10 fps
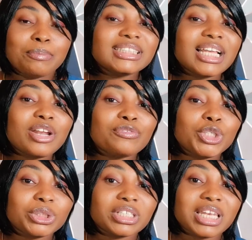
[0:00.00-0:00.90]
Instead of
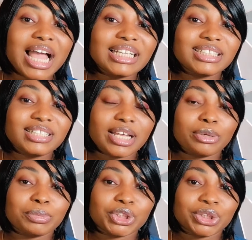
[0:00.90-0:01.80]
utilizing that
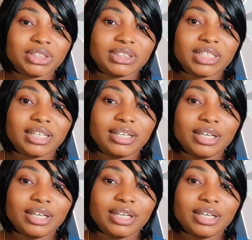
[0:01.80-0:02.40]
opportunity,